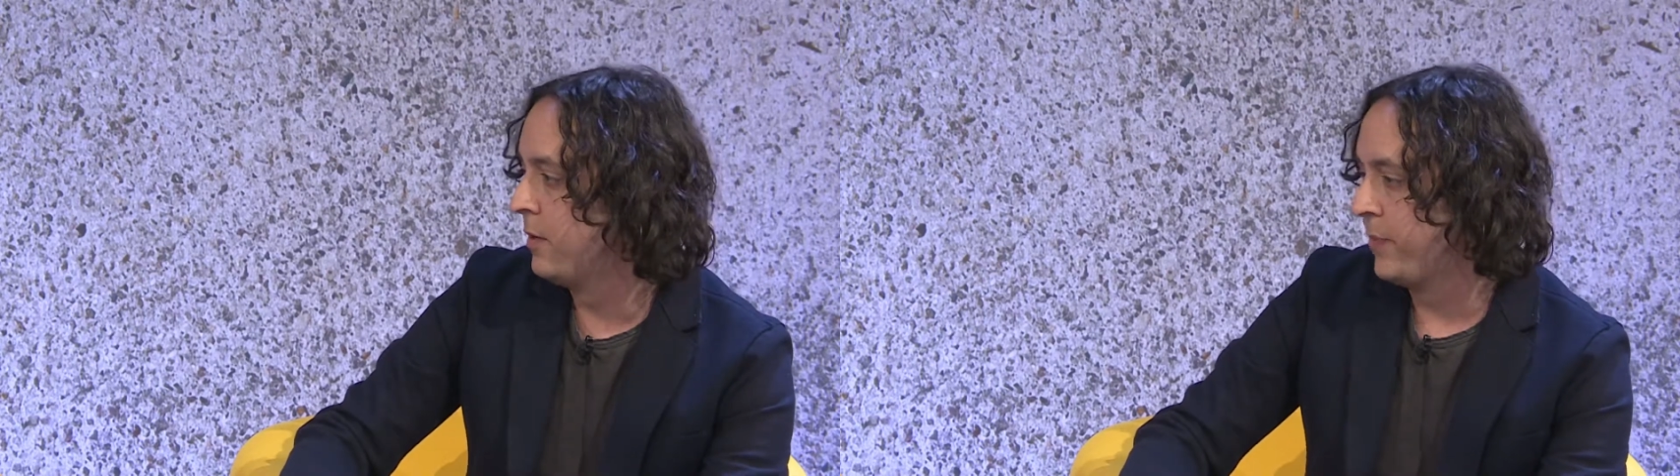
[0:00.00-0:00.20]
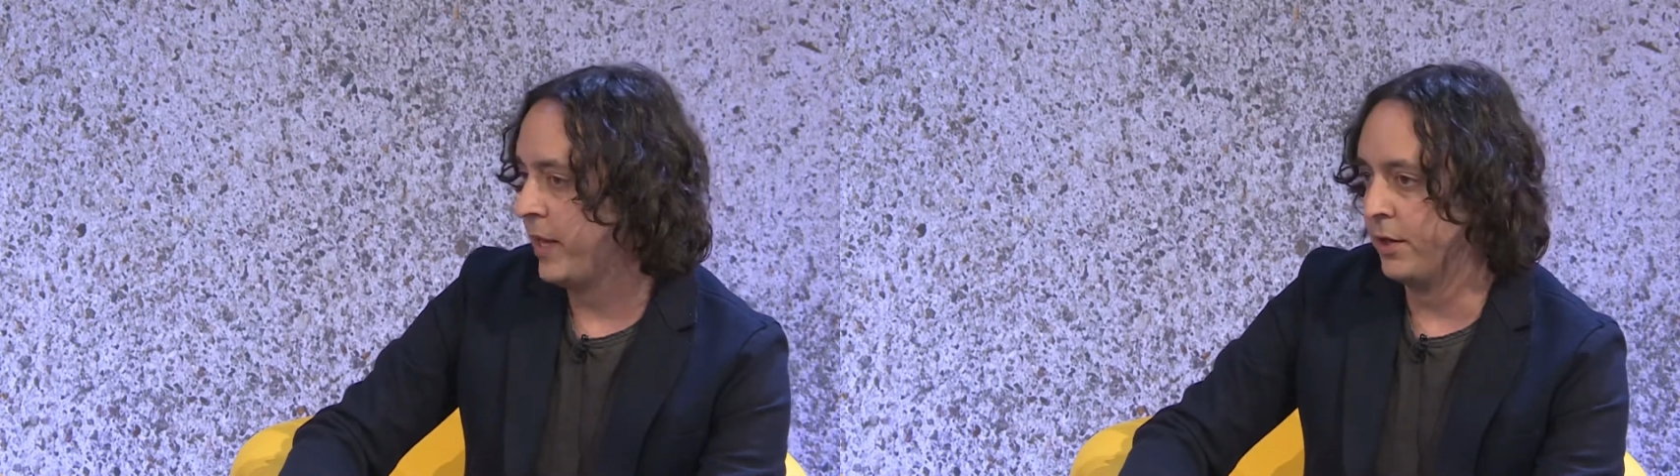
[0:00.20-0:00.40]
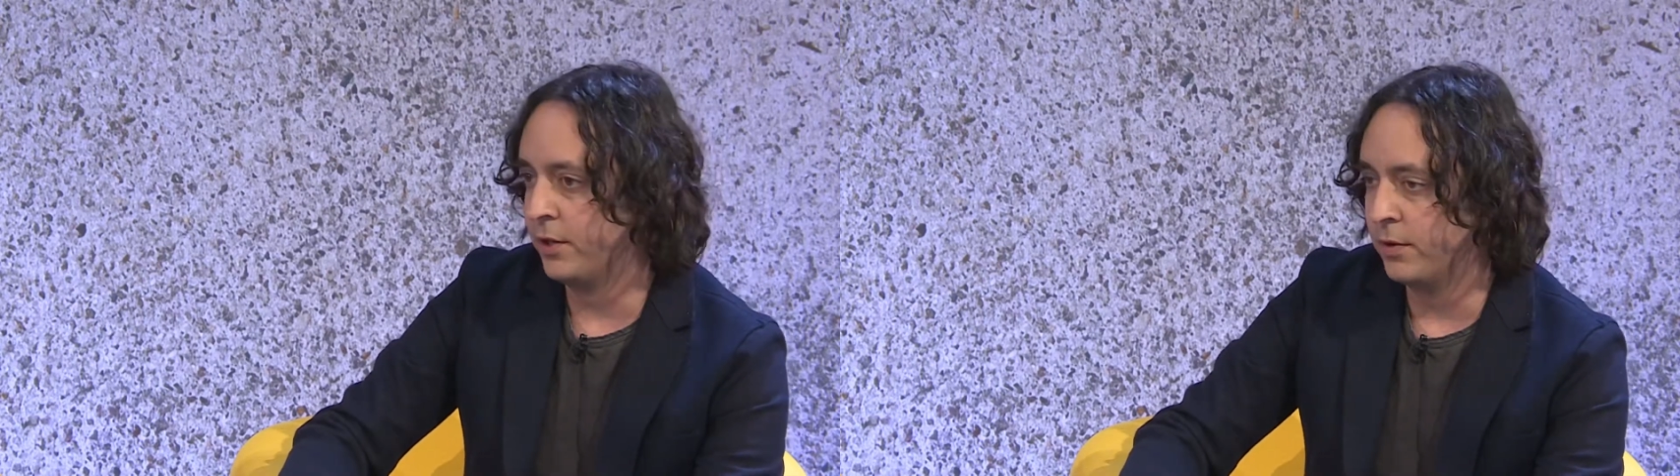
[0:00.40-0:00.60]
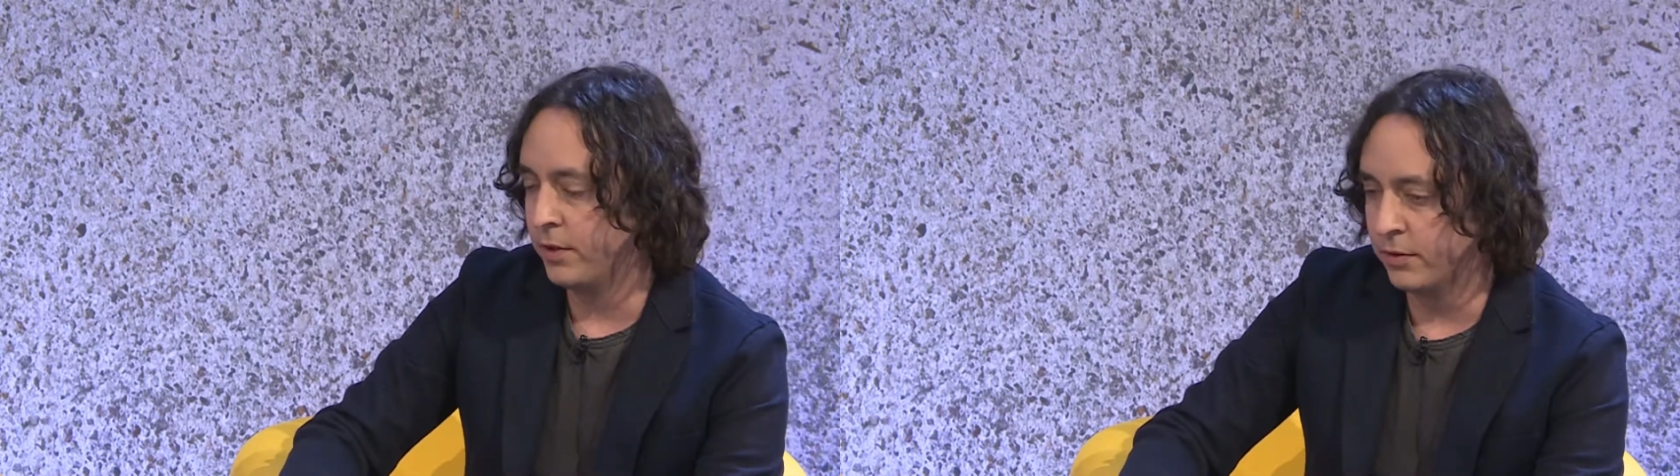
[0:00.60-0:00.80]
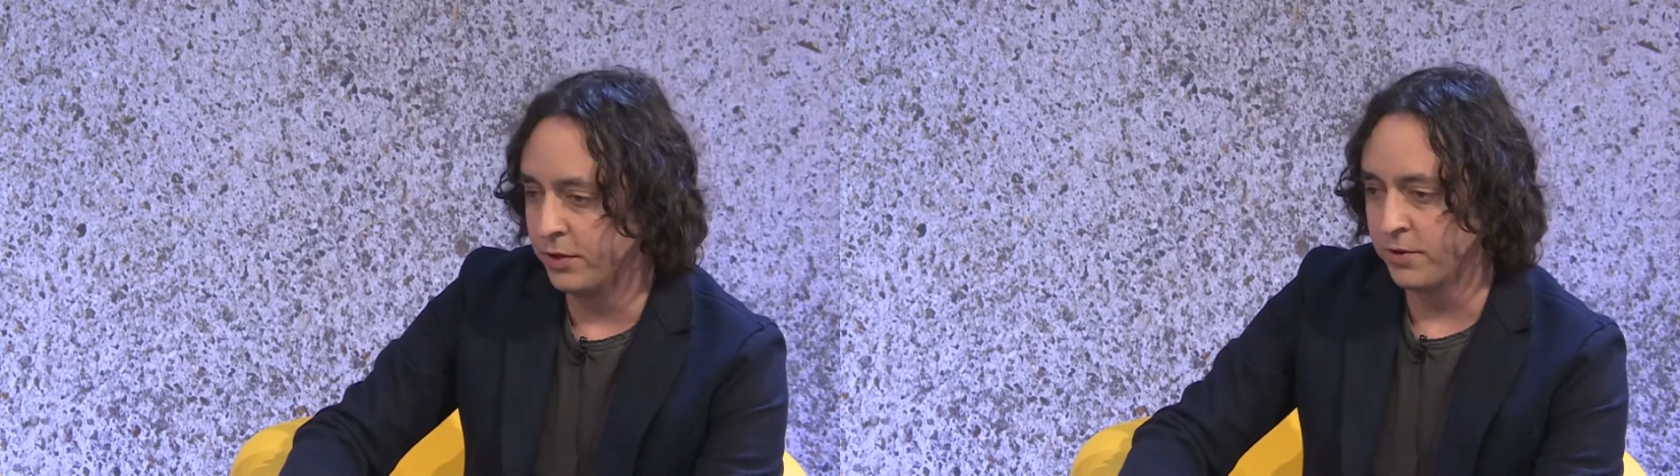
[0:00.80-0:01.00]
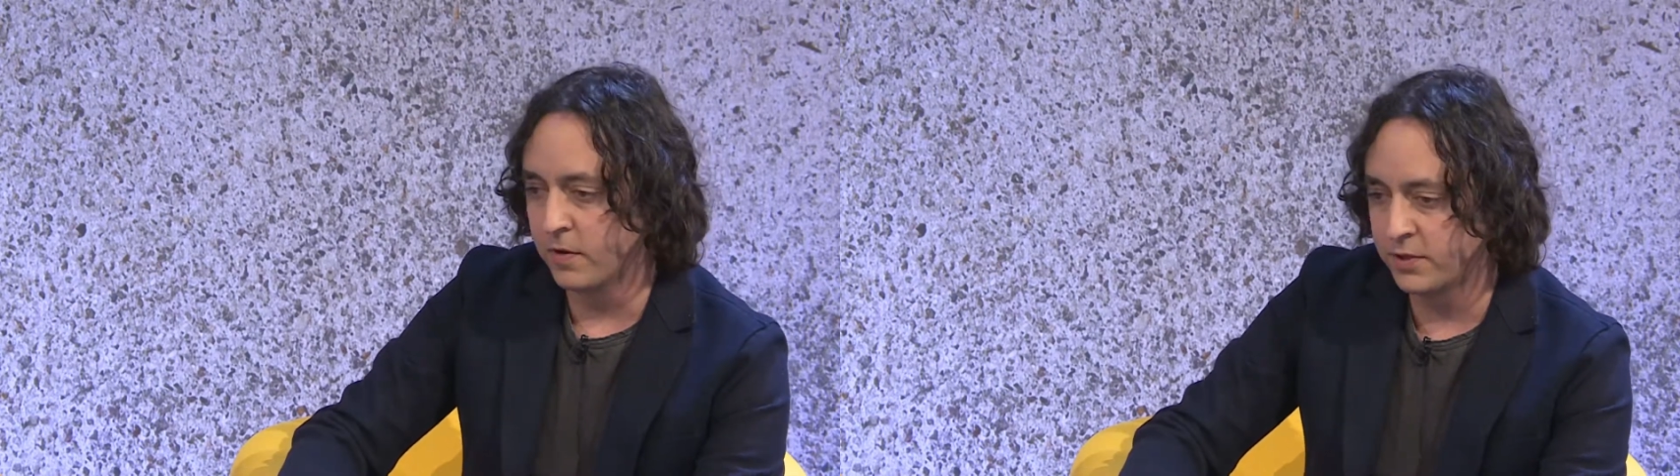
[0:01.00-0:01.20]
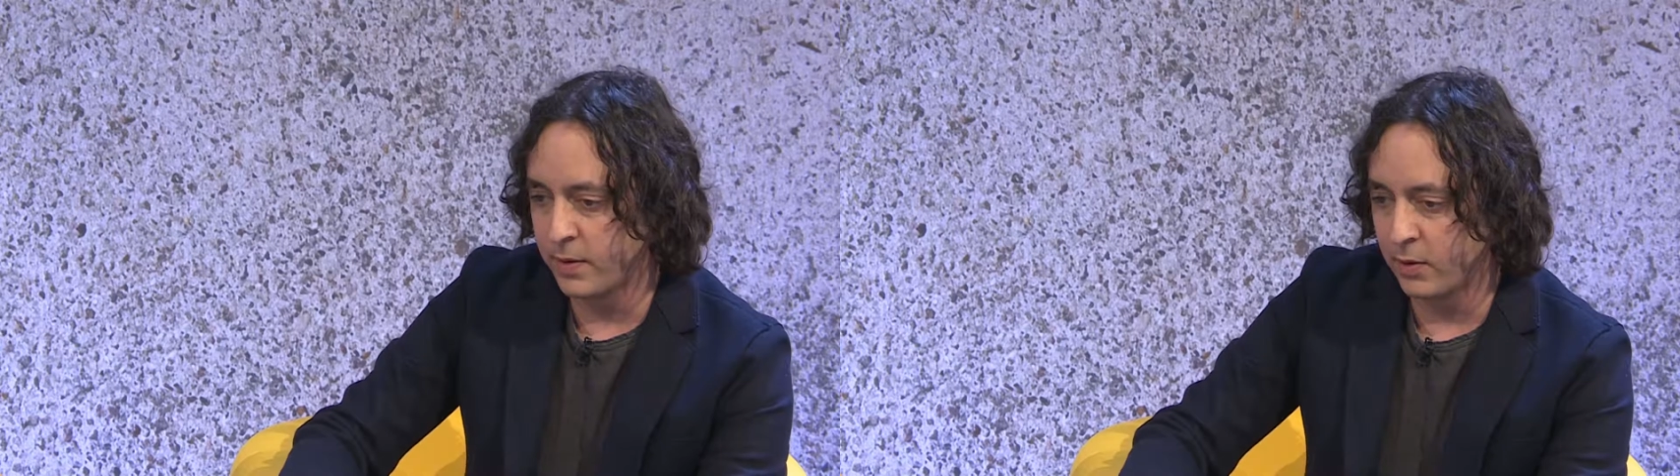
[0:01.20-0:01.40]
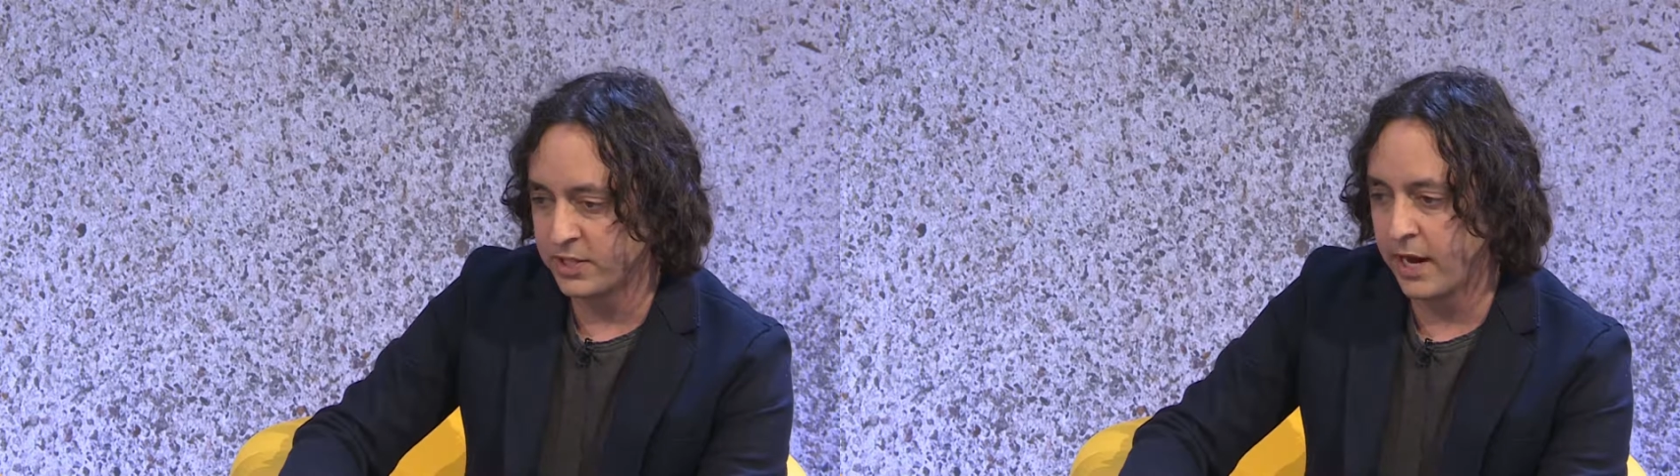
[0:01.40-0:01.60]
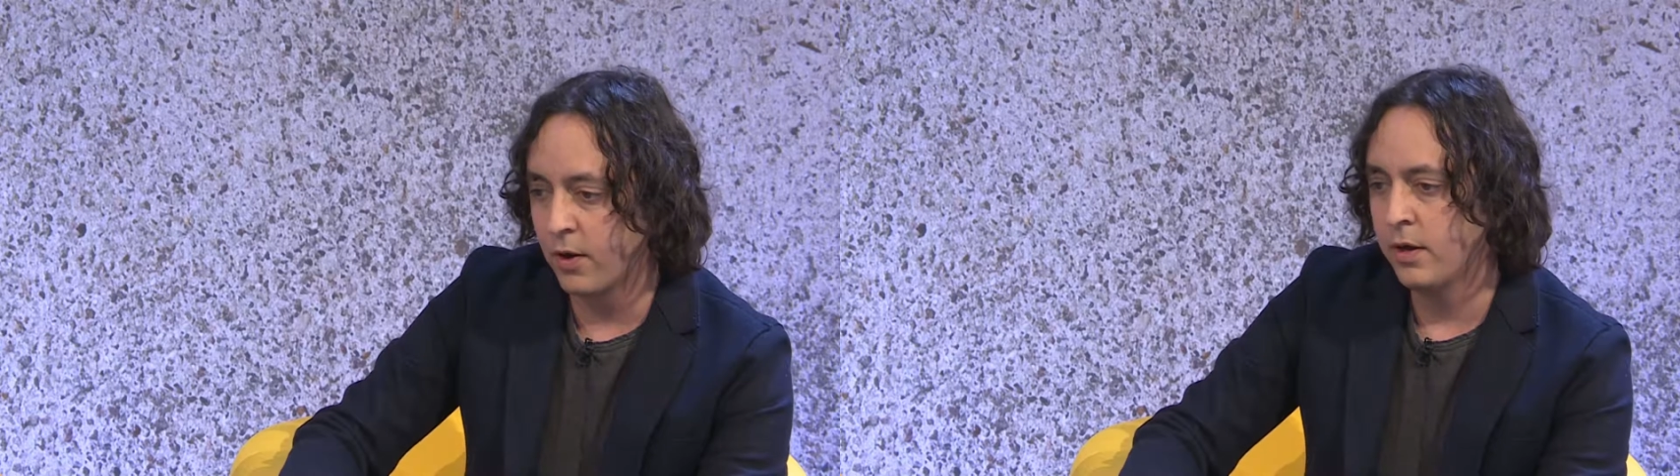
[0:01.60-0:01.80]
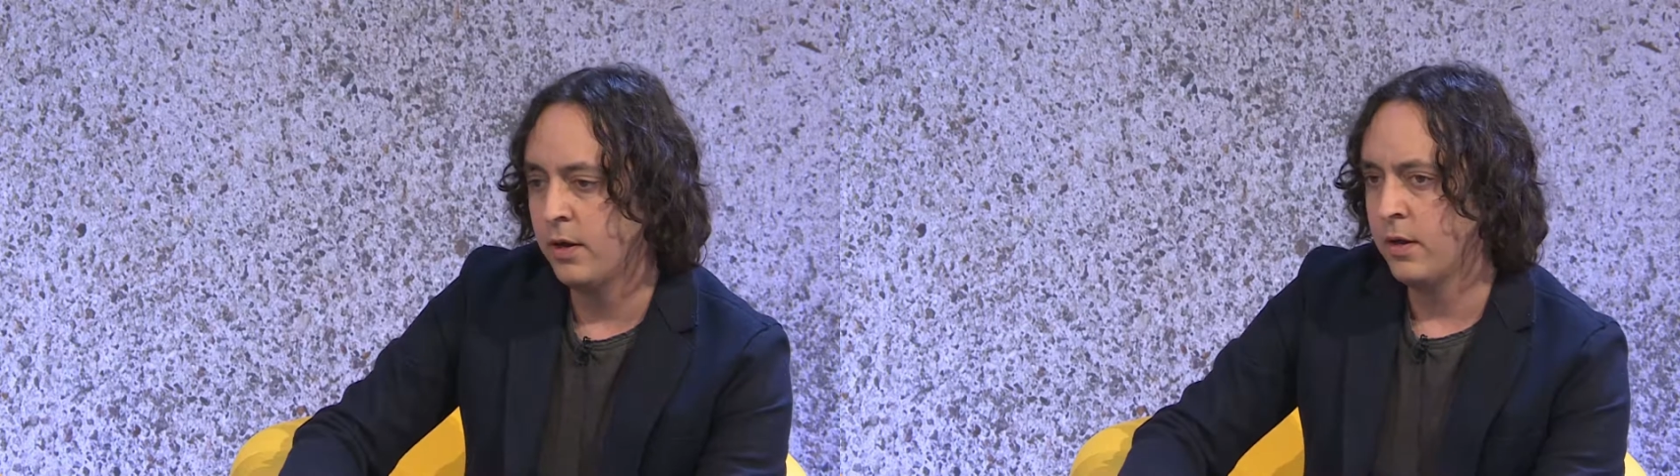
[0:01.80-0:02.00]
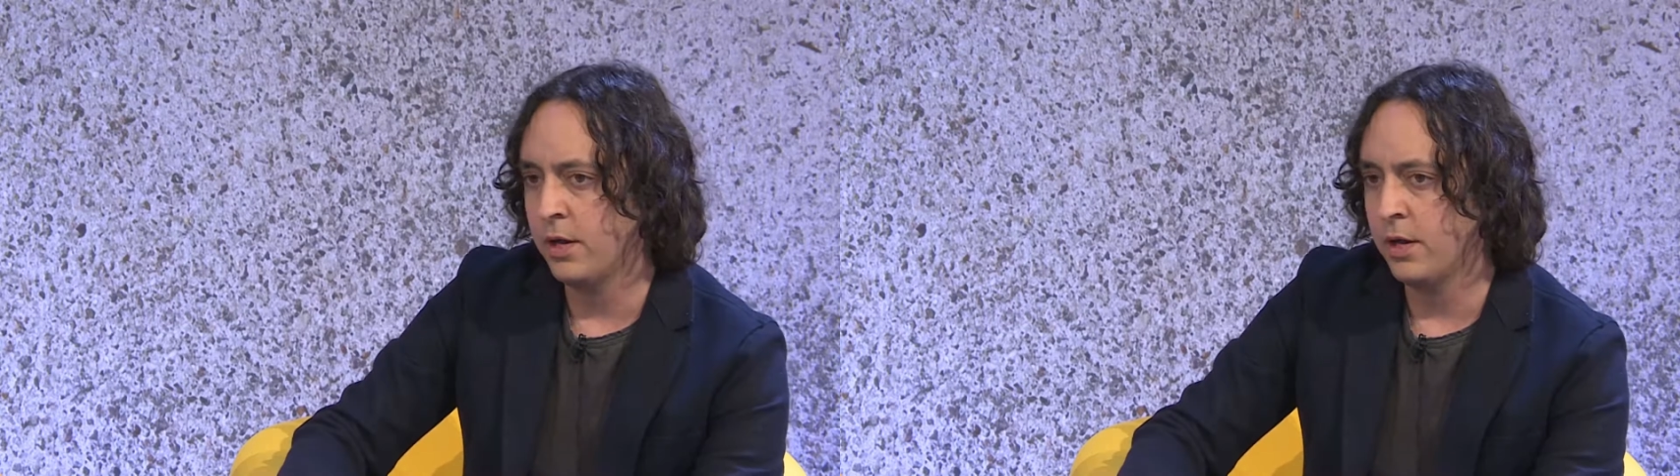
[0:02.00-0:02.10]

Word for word: Mm-hmm. And you, you, know, you drove two hours out